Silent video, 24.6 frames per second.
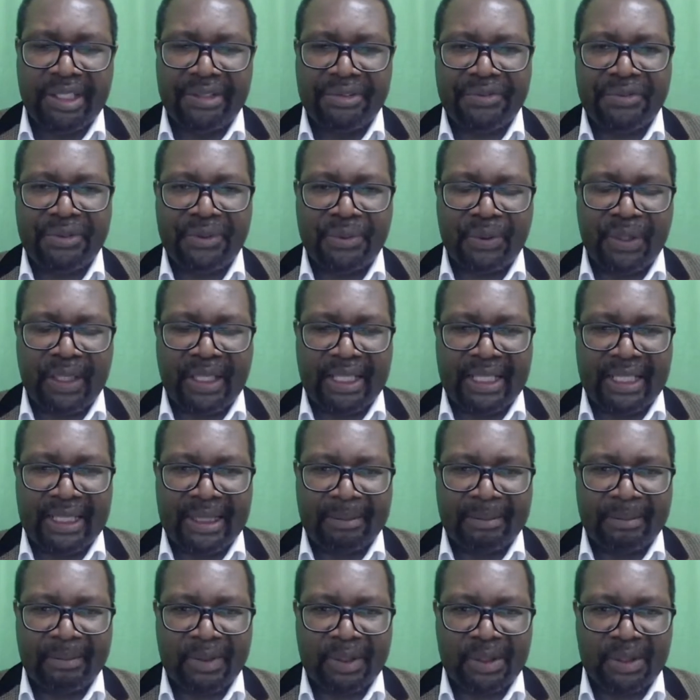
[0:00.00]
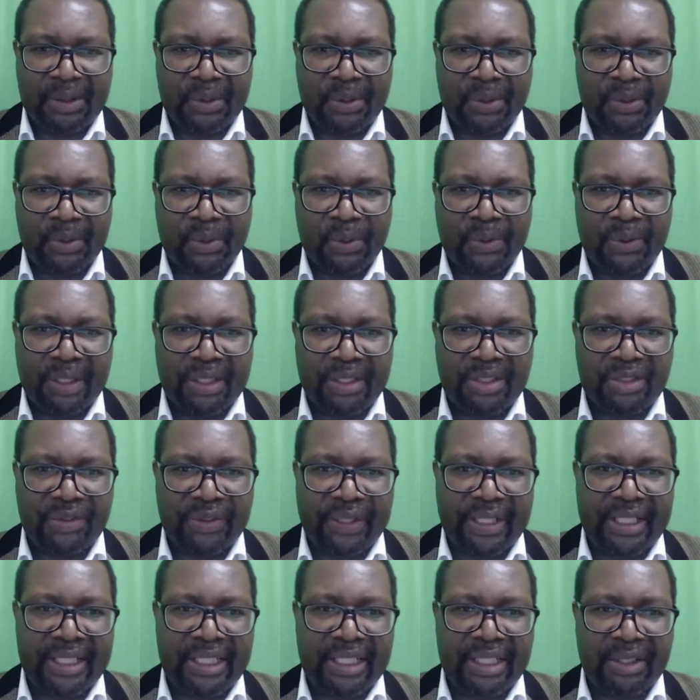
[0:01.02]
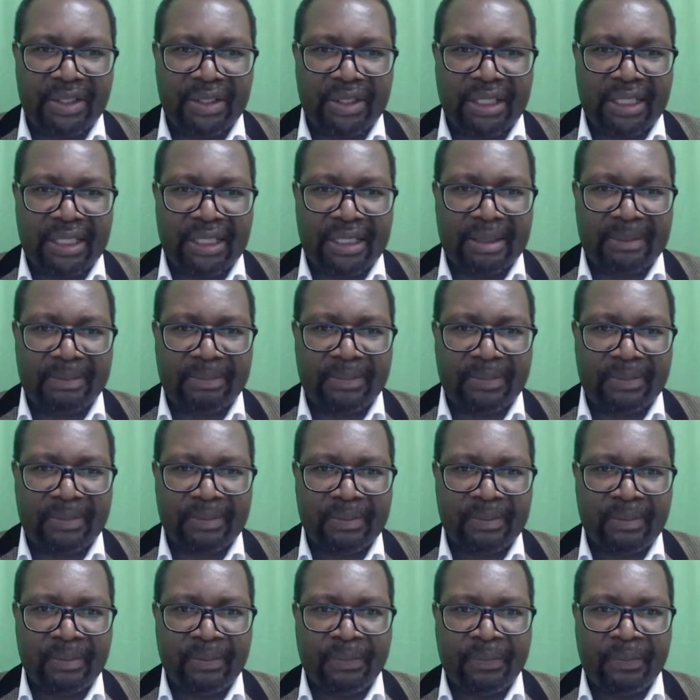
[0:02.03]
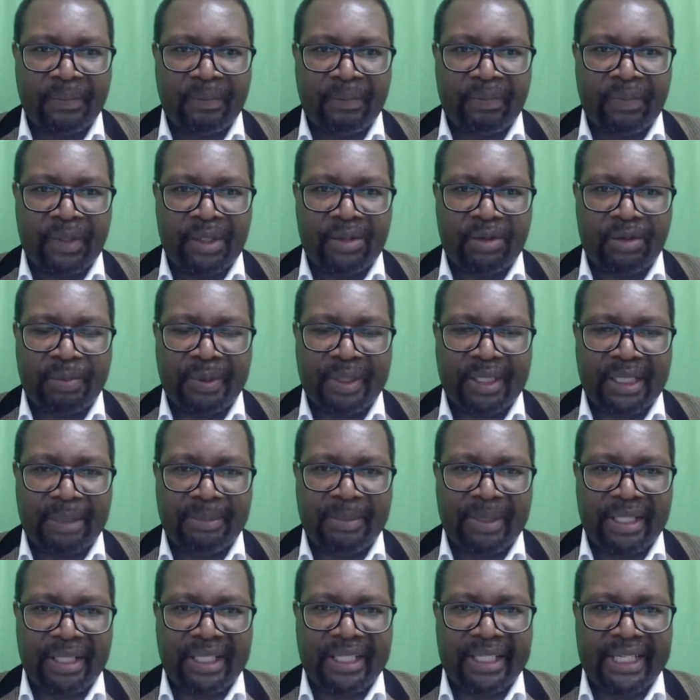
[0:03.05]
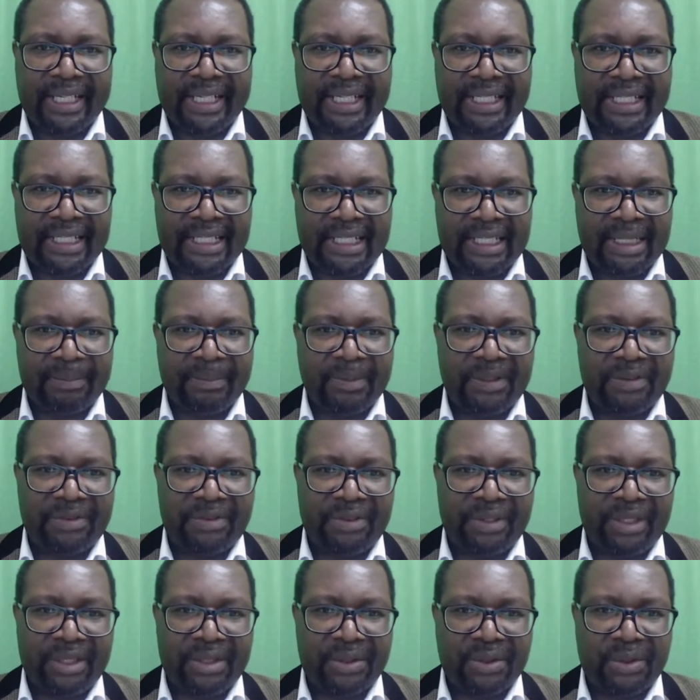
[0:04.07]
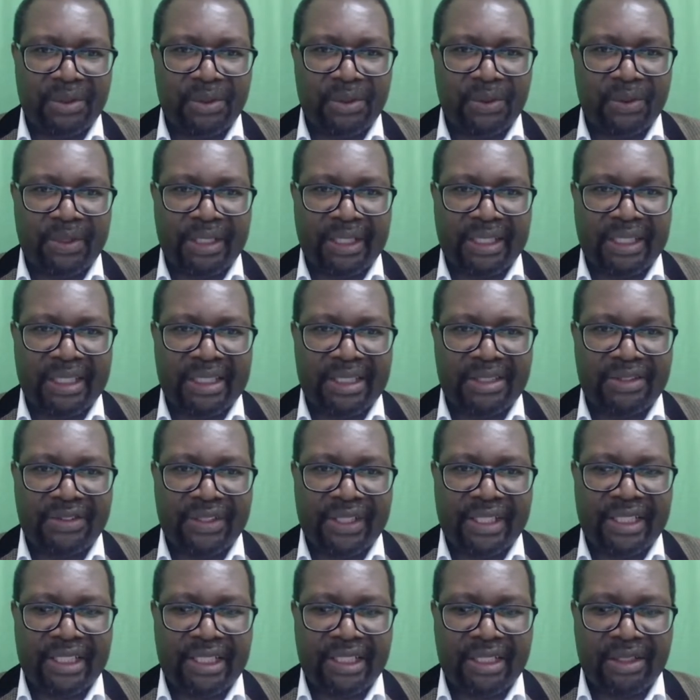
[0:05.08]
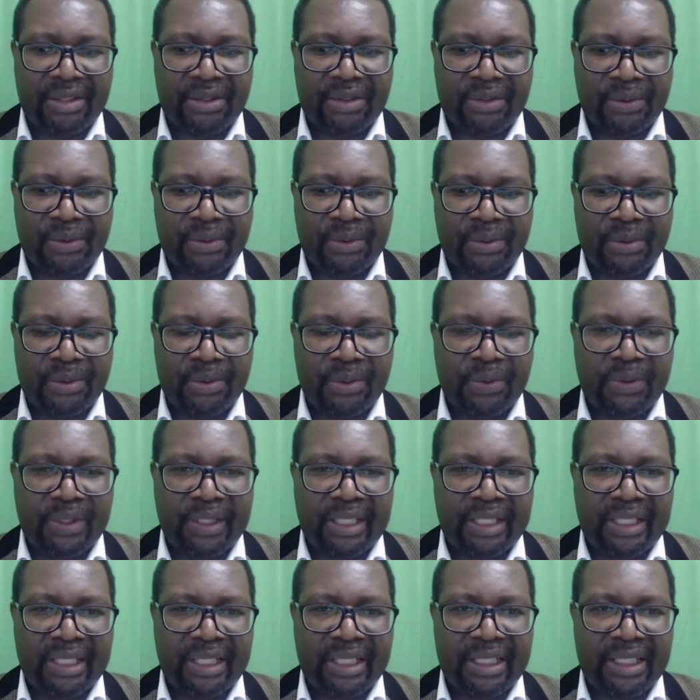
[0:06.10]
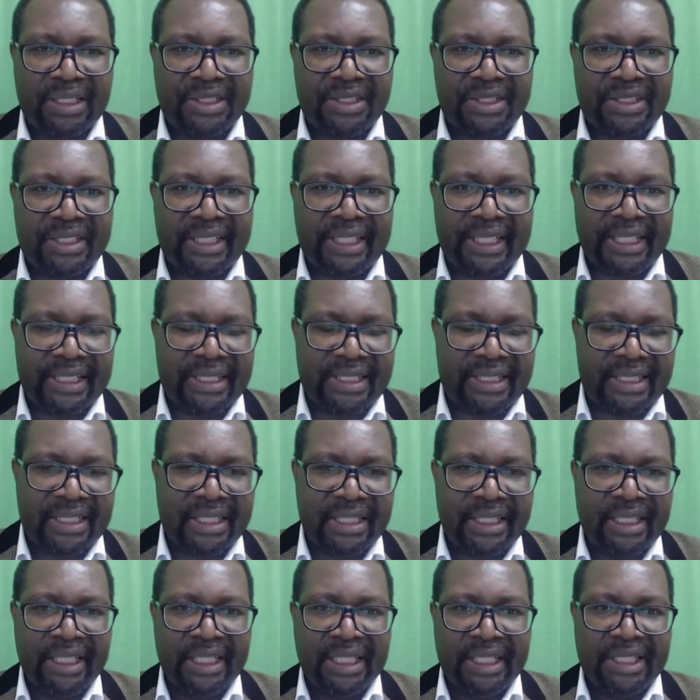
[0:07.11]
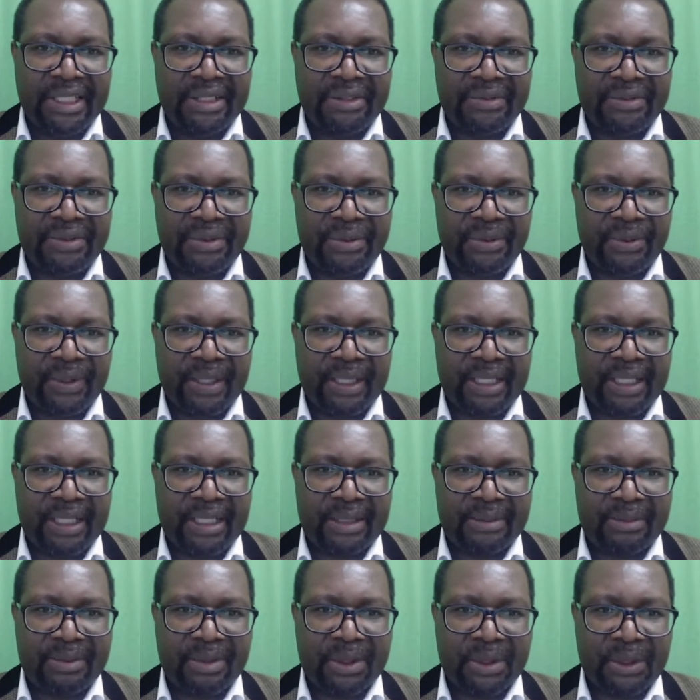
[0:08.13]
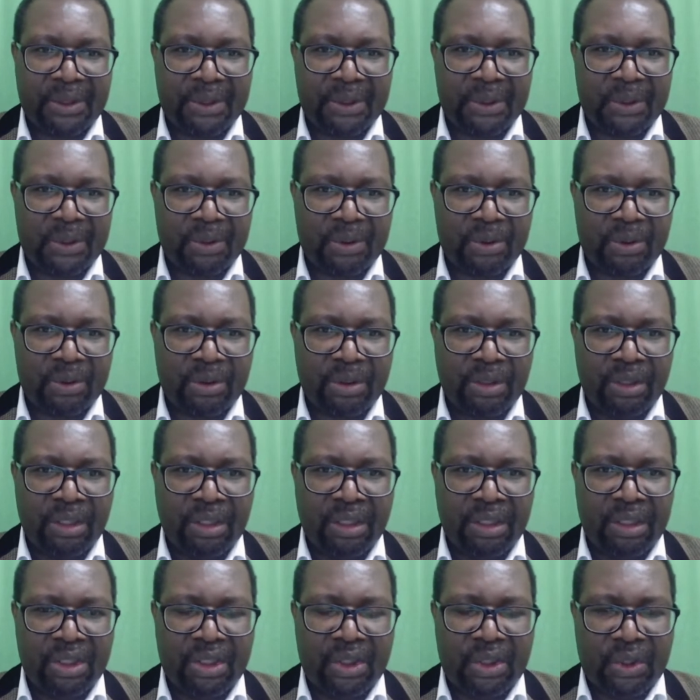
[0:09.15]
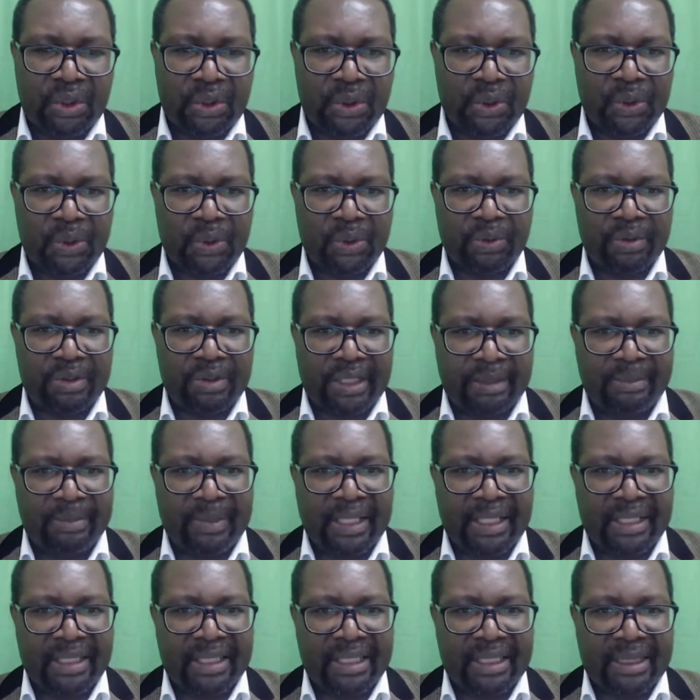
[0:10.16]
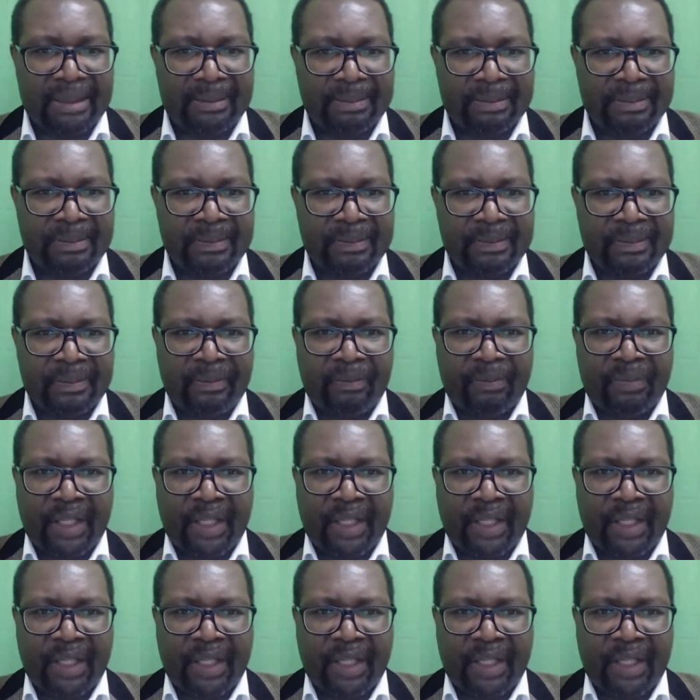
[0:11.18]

if you are to do the training to become a carer, if you are to do the training to do the English test, if you are to do some other